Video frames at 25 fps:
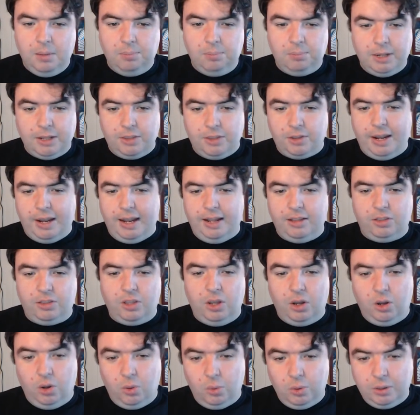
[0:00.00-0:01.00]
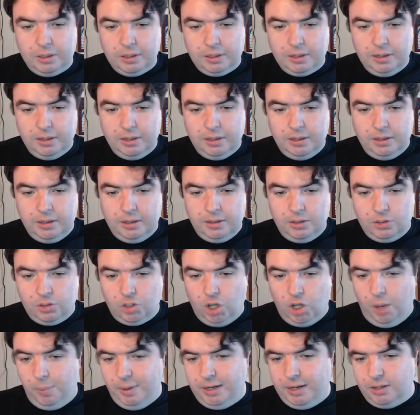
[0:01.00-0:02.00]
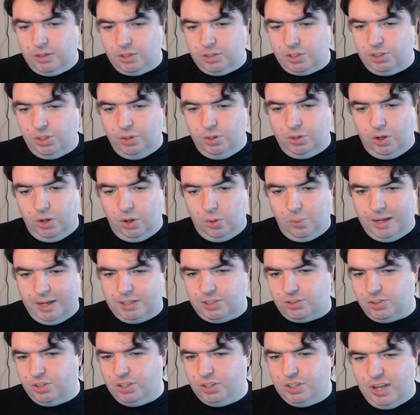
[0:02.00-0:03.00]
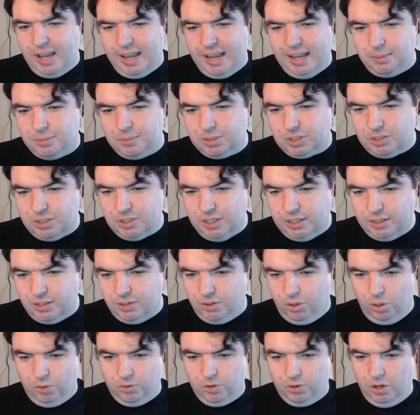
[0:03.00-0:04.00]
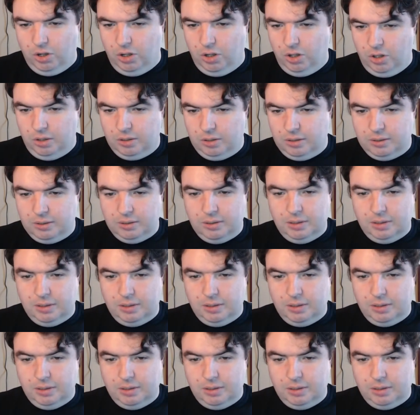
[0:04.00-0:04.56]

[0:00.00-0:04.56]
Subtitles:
On the other hand, though, Tomino's pseudo-Western names need an overhaul.